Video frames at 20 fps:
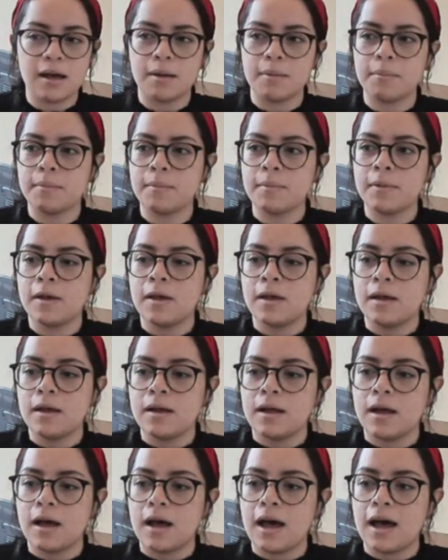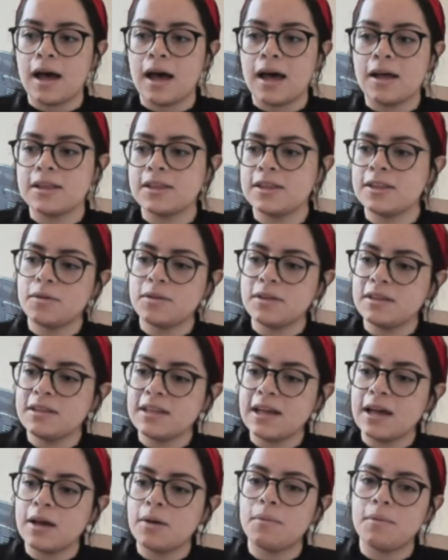Um, the only
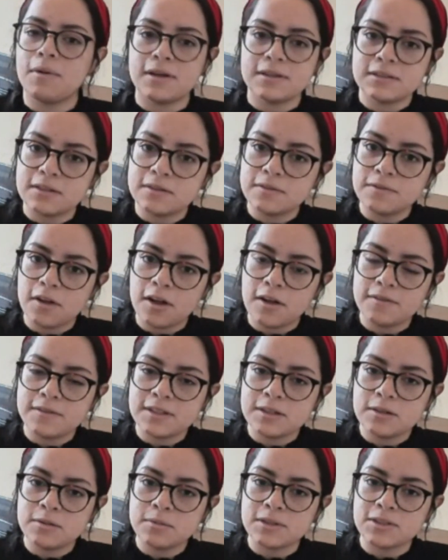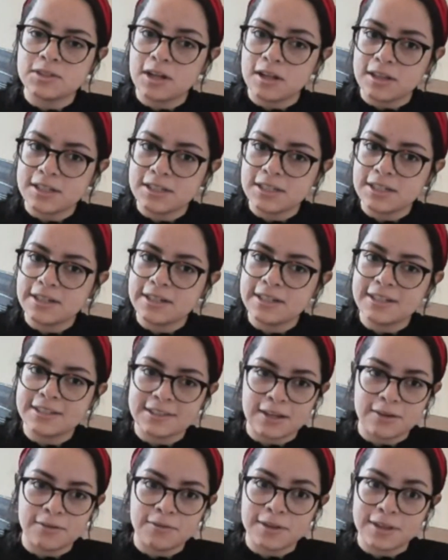thing I was involved in was culinary because
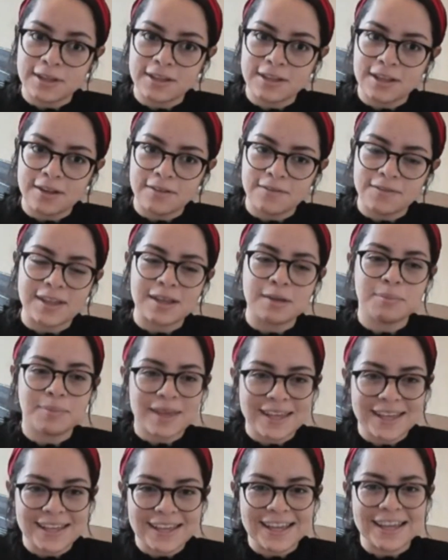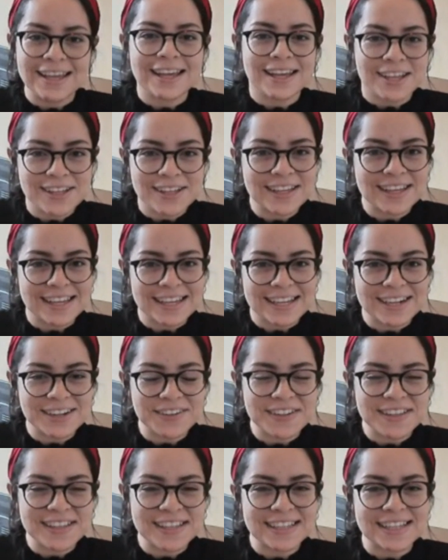I really love like baking and cooking and
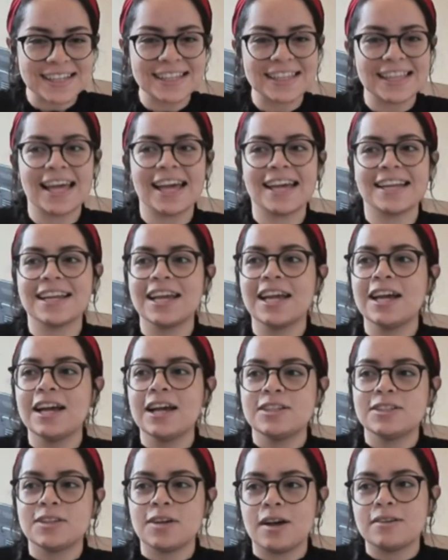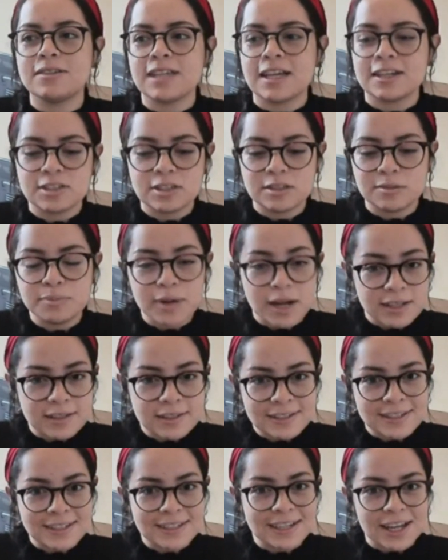everything like that. So I was actually
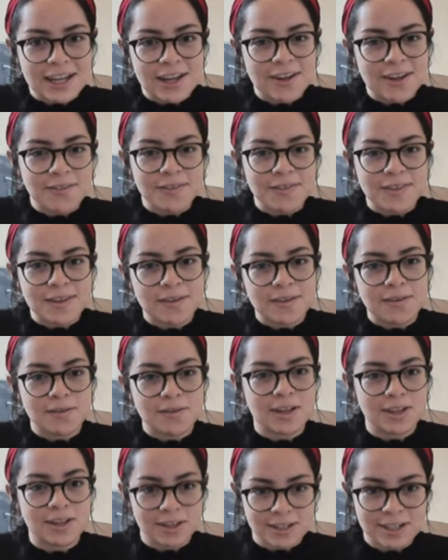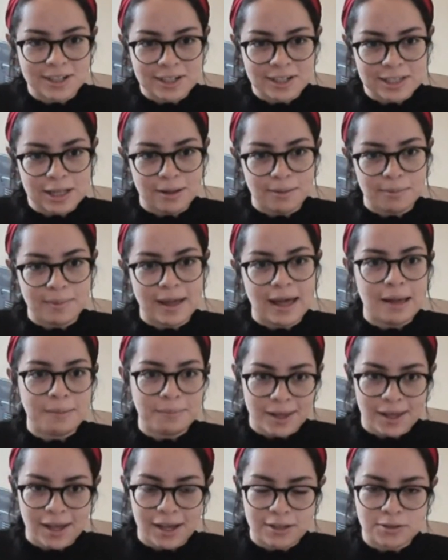president of the culinary club
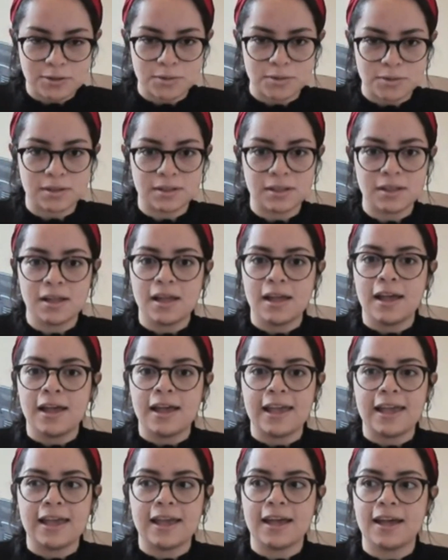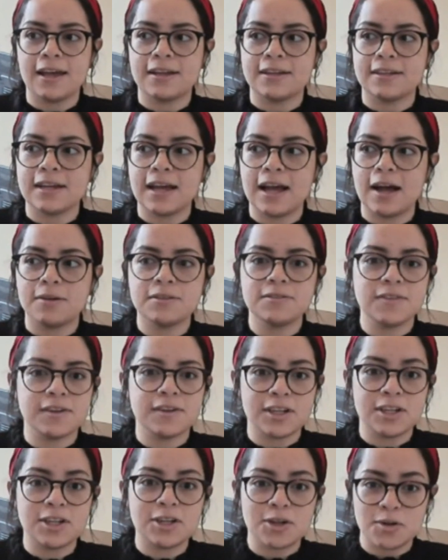at my high school, and I was
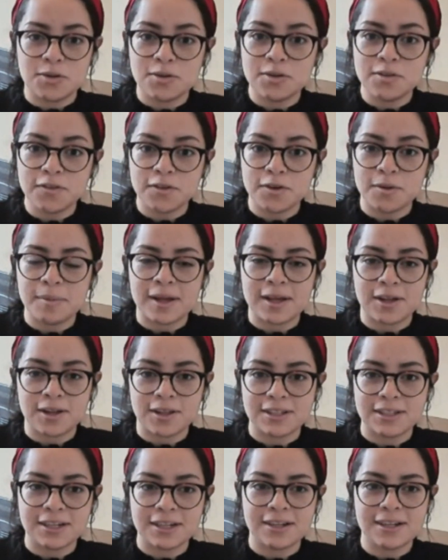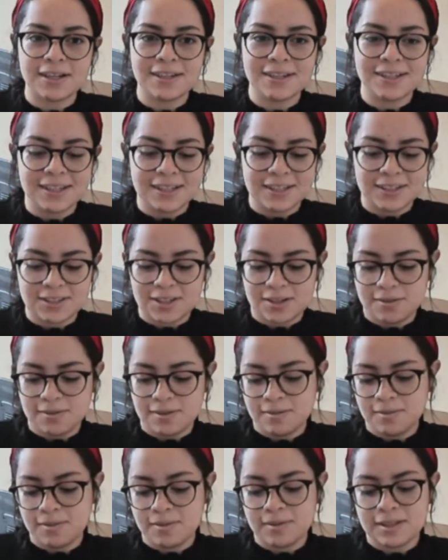very known for my culinary. So
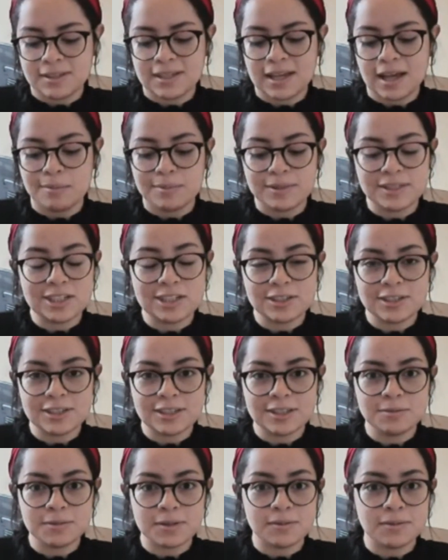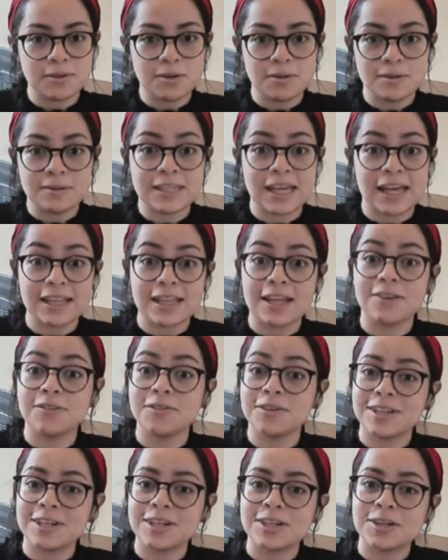when we went to competitions, we would always get like
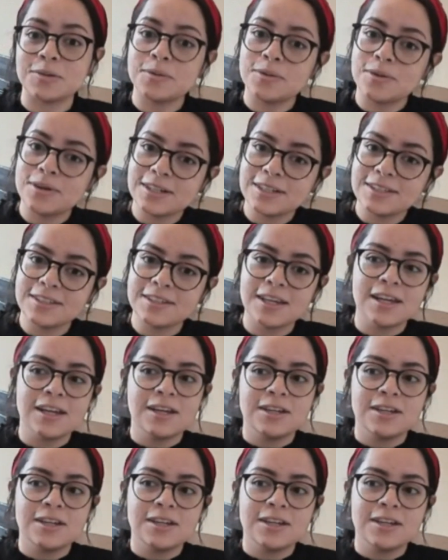really good awards.